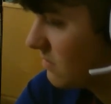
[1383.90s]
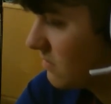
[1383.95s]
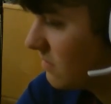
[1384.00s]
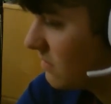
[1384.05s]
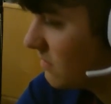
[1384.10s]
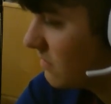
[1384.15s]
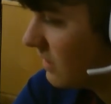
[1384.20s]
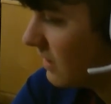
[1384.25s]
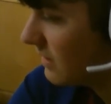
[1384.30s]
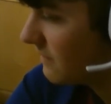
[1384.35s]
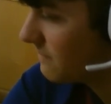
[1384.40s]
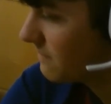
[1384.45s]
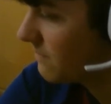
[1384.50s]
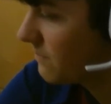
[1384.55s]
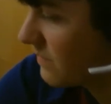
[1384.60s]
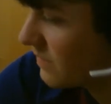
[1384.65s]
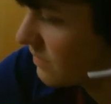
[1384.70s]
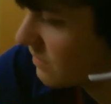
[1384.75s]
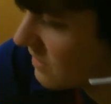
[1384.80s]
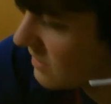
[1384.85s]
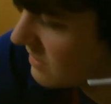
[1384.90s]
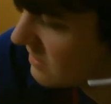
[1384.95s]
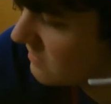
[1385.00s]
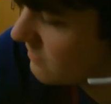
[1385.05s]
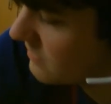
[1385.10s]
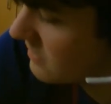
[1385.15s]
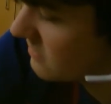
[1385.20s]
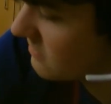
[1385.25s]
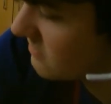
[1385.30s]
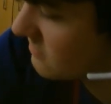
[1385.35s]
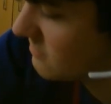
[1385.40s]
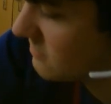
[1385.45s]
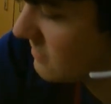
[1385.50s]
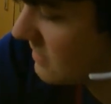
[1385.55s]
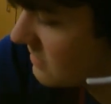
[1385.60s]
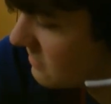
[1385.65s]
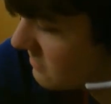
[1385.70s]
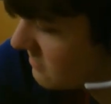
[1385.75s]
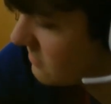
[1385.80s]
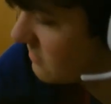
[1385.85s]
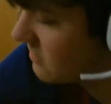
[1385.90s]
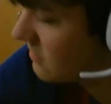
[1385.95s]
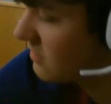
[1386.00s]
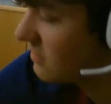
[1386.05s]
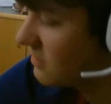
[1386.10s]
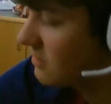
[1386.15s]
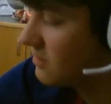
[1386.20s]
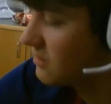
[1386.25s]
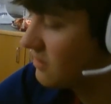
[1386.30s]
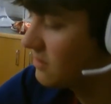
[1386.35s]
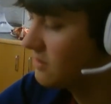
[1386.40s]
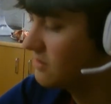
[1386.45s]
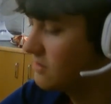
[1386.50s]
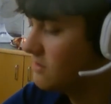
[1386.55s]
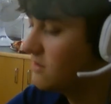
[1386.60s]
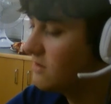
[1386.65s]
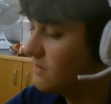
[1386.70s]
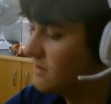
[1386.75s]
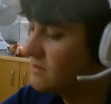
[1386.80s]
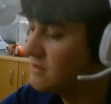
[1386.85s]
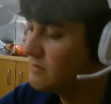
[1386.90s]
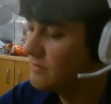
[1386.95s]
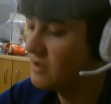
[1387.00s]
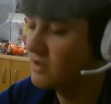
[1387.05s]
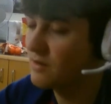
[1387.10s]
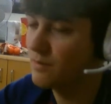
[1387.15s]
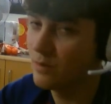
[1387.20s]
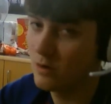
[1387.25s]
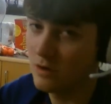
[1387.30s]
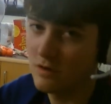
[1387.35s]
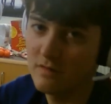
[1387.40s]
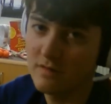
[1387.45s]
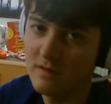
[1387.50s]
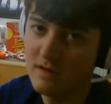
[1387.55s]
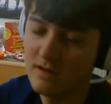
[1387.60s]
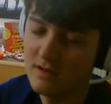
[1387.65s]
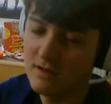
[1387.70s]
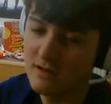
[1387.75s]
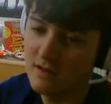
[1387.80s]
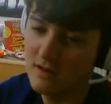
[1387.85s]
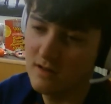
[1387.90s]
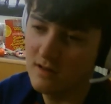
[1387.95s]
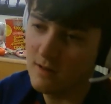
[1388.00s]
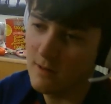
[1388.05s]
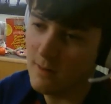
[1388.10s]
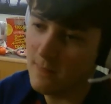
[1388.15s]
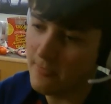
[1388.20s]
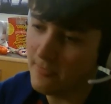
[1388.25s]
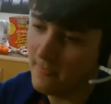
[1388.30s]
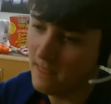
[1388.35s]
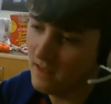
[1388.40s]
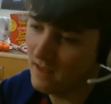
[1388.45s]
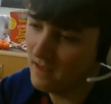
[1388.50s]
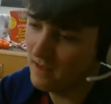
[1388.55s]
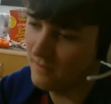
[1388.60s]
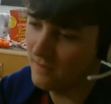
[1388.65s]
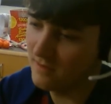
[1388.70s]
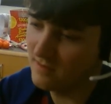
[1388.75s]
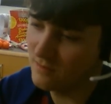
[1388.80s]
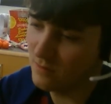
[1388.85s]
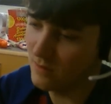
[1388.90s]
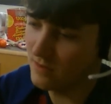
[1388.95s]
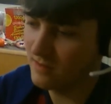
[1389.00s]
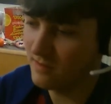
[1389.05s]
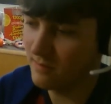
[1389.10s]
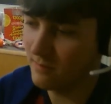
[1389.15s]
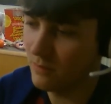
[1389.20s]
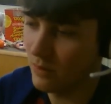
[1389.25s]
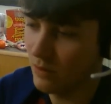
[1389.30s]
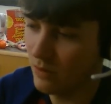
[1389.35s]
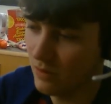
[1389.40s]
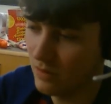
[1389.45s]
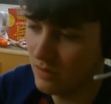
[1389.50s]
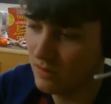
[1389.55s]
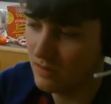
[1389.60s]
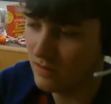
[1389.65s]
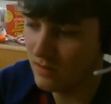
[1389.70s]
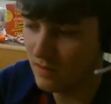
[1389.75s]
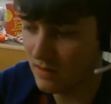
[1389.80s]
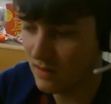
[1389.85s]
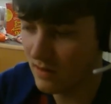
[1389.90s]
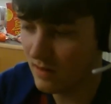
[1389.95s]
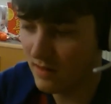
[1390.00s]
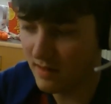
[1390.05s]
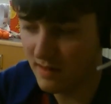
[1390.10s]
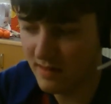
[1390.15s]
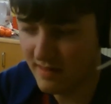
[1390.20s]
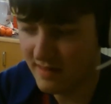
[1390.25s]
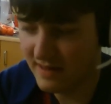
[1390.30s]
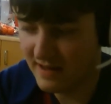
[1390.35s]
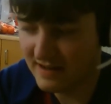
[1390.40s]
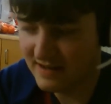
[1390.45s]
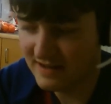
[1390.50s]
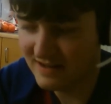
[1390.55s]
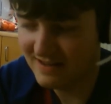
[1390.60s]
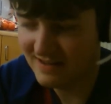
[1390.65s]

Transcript: Yeah, okay, that makes sense. So if you make a profit, if it's worth more than